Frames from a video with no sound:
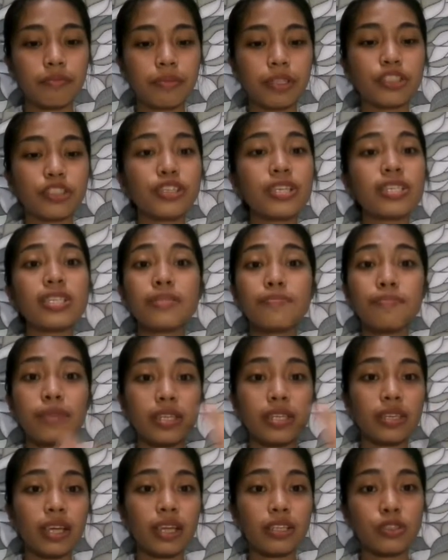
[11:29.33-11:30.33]

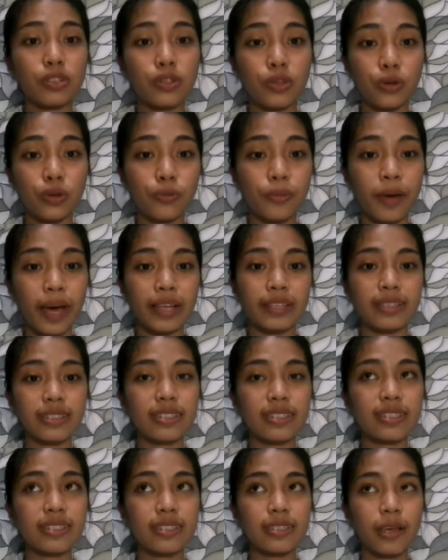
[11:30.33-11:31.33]
transmitted to
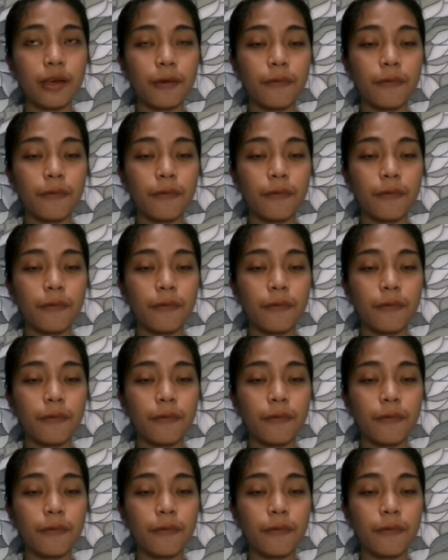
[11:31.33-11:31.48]
humans.